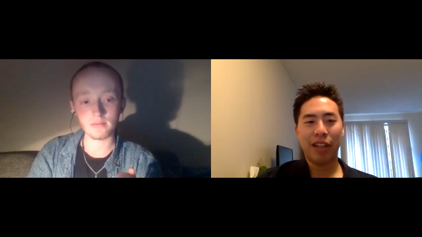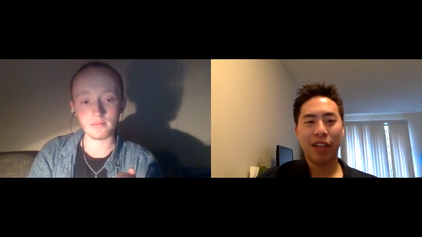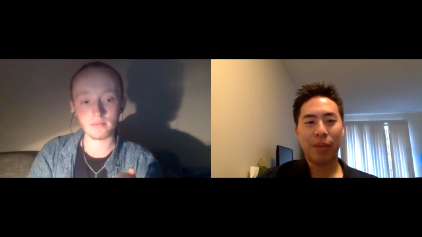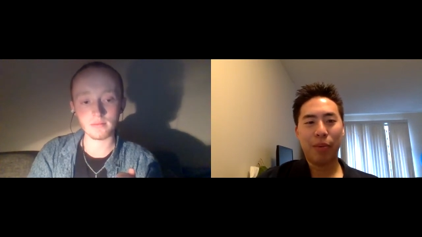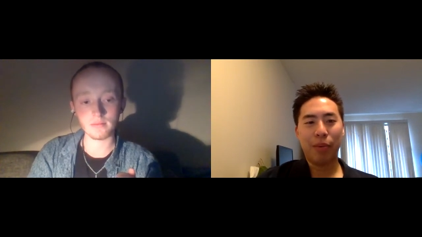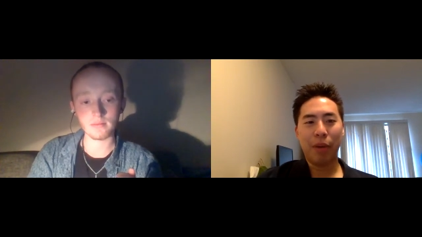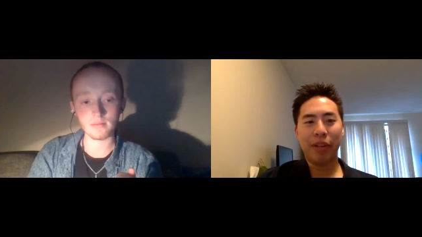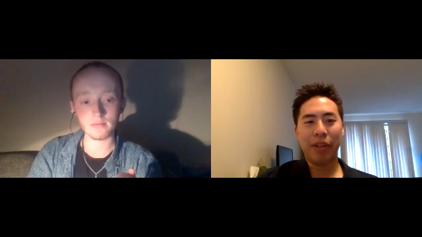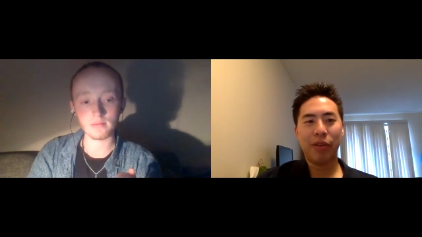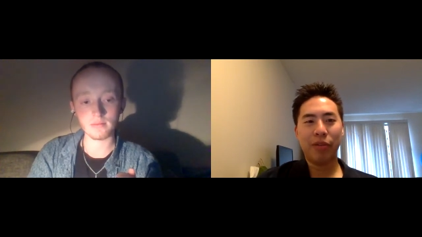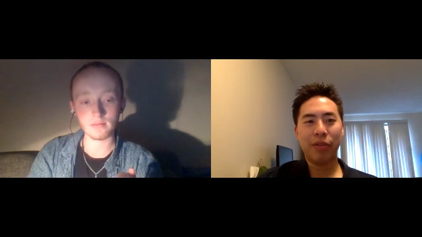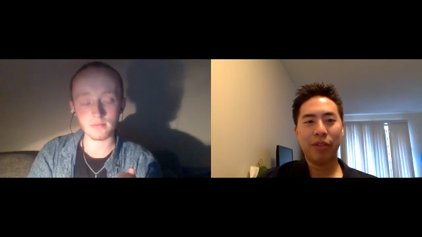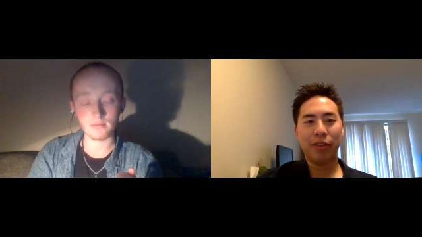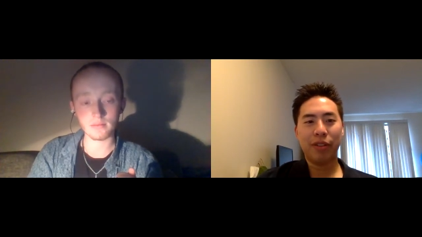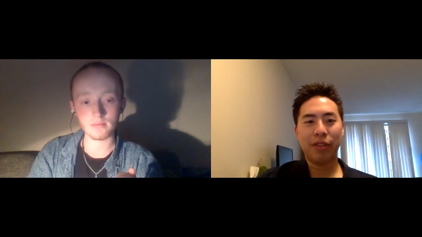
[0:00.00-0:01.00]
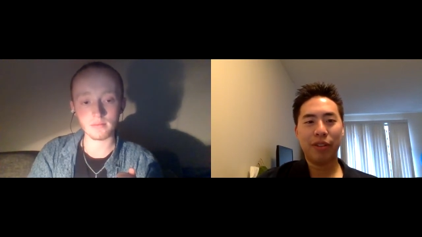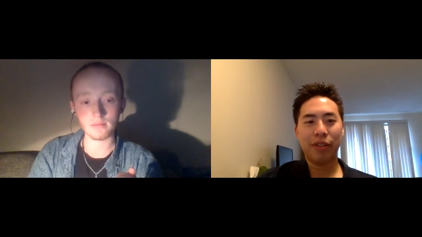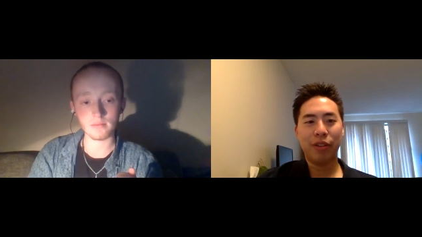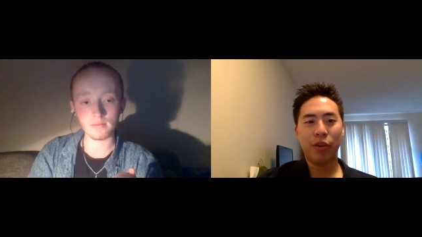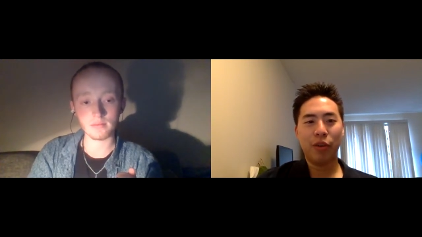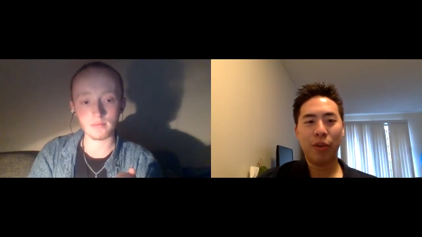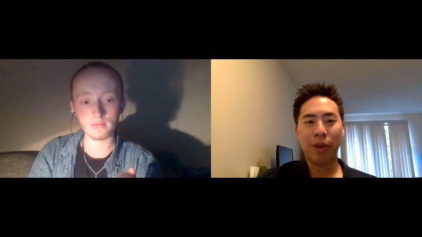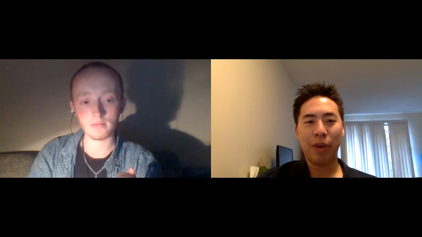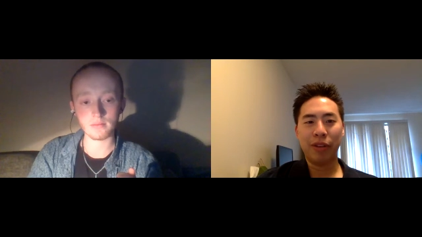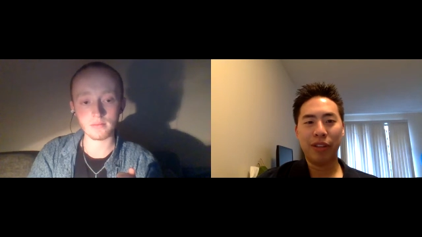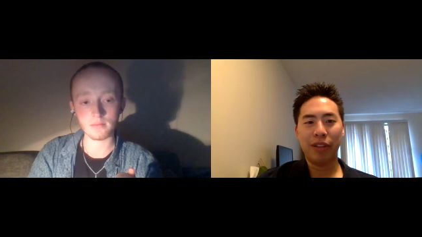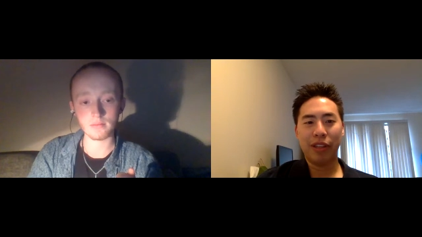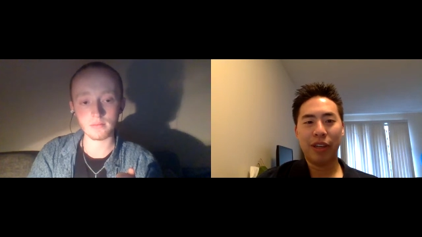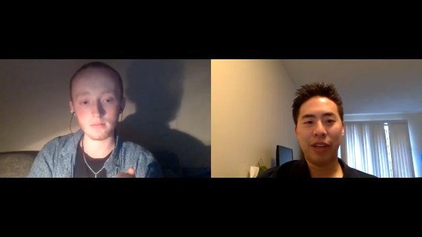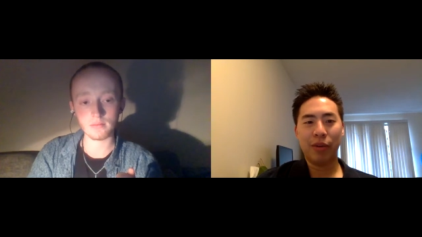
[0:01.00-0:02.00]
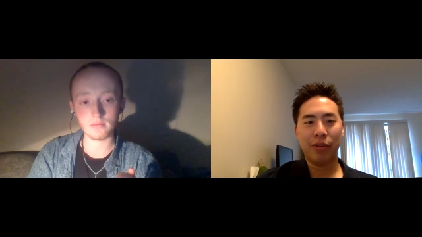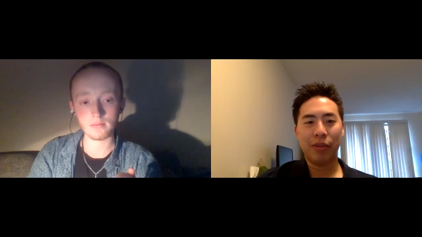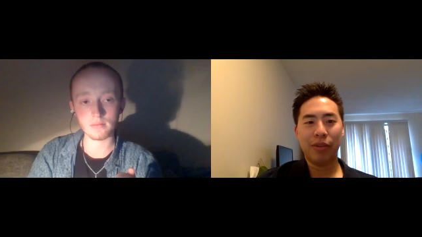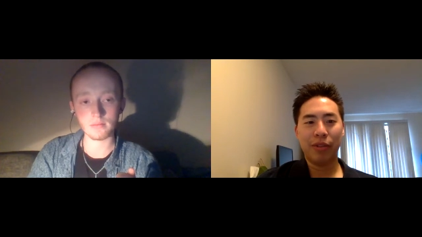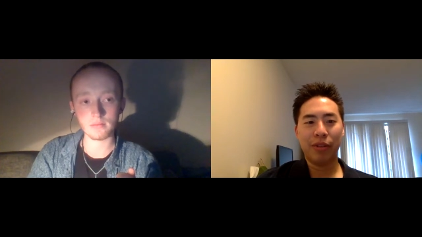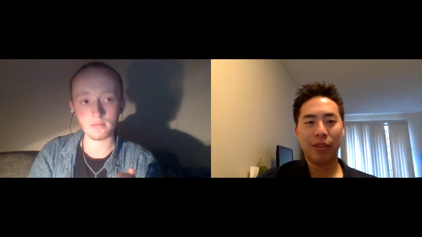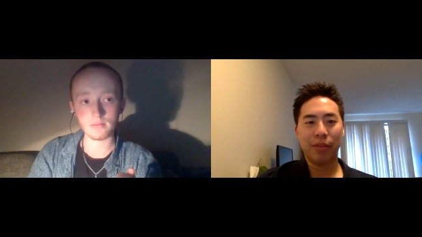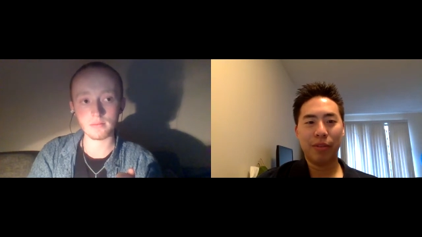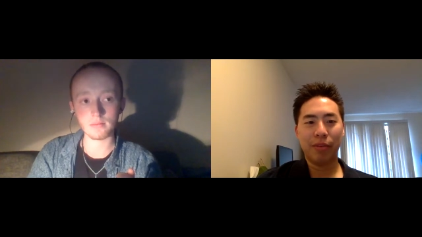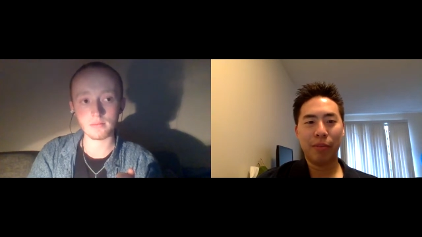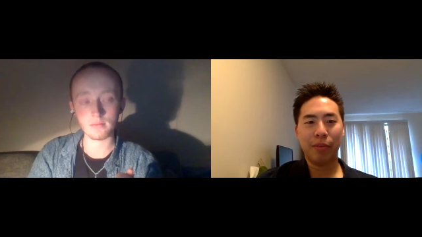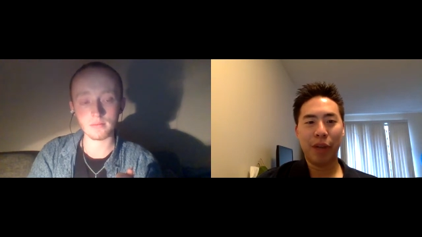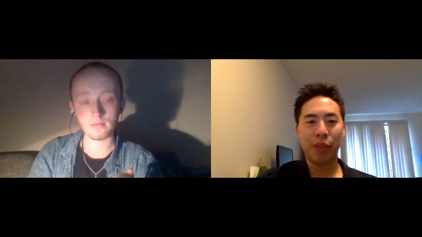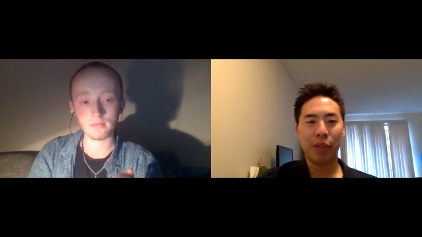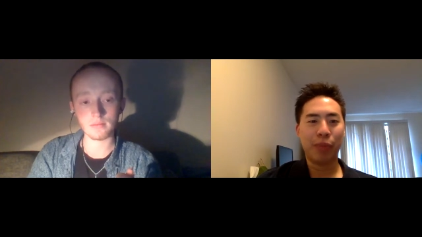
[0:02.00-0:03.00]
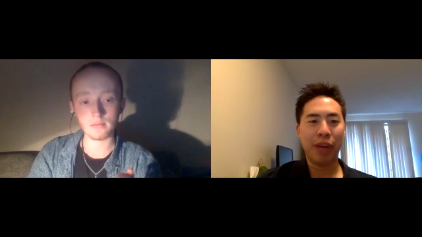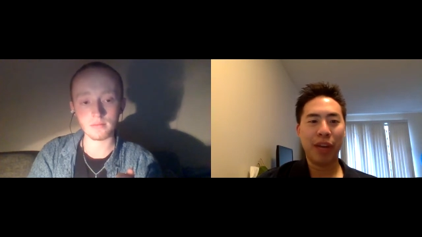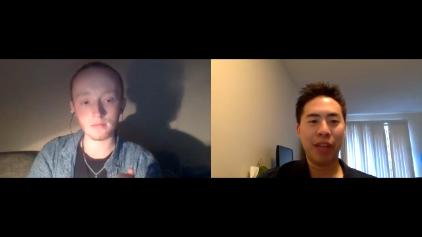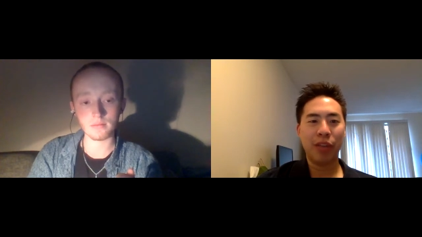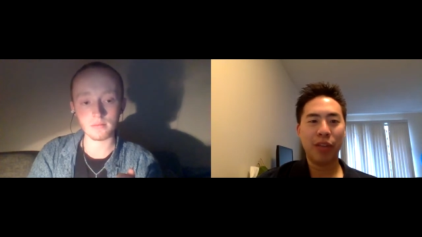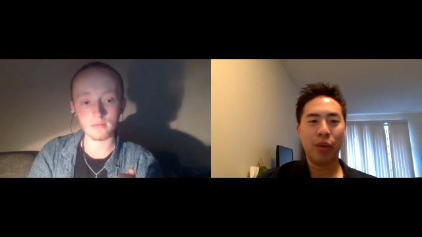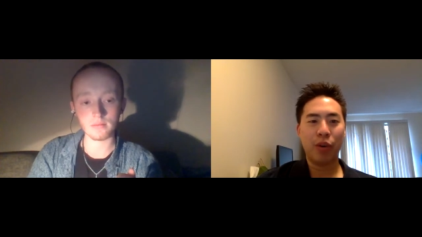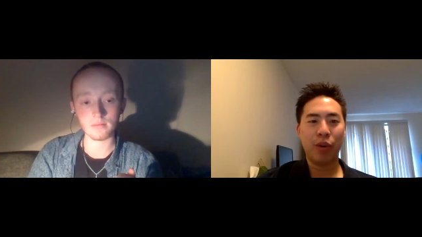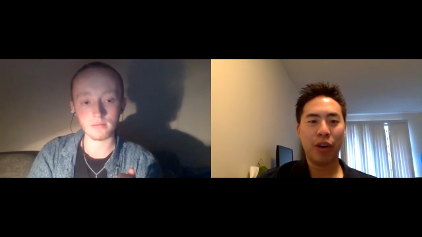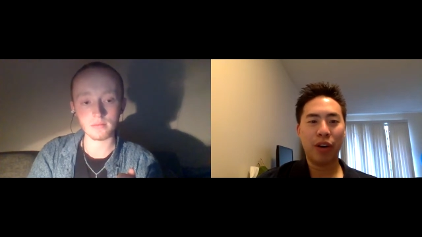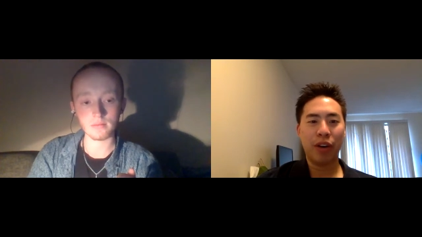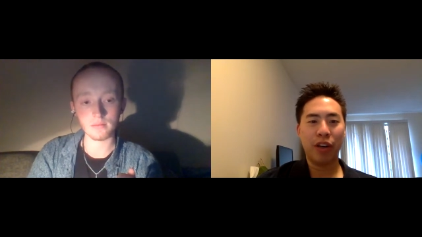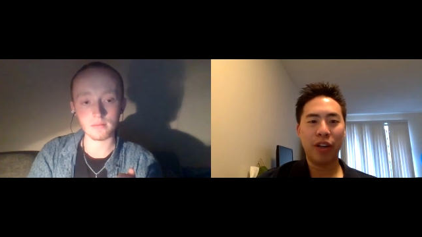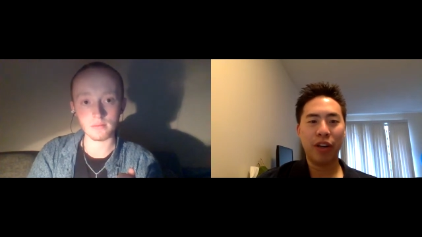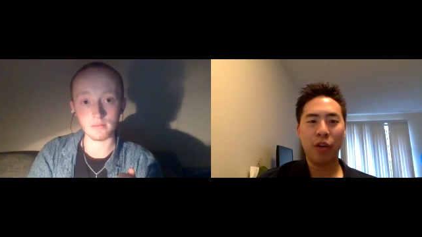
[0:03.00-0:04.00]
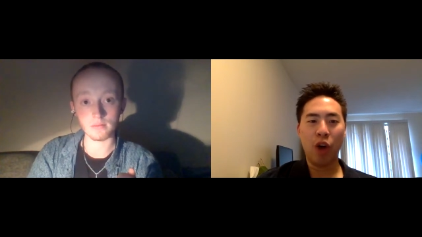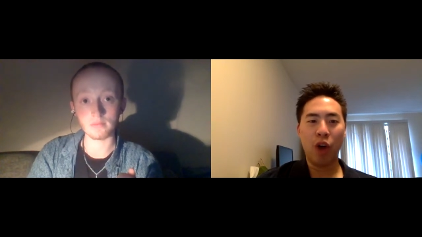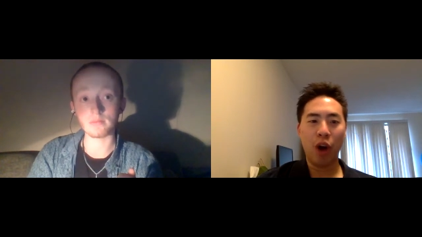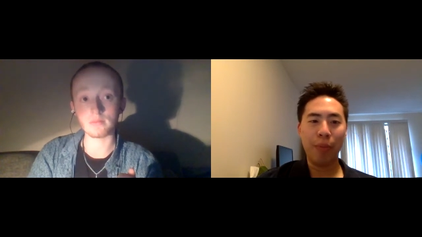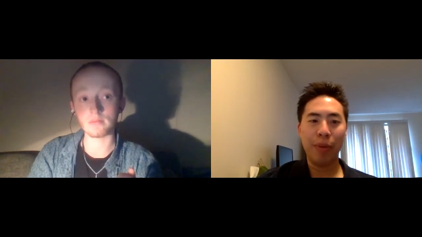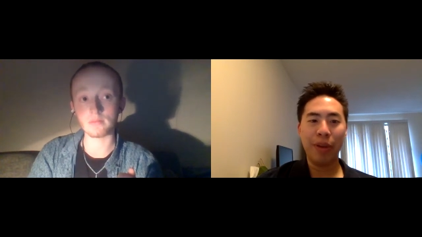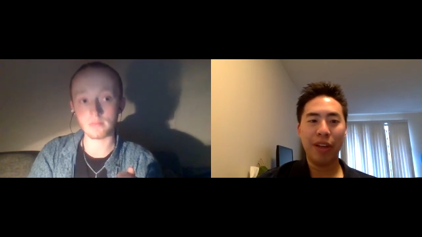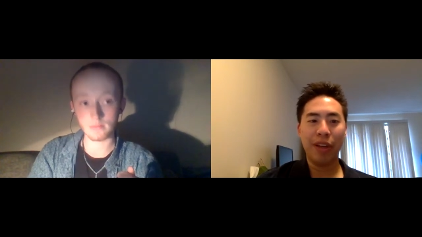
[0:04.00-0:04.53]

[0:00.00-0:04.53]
Speaker 1: they probably don't know about, you know, Myers-Briggs or, you know, OP.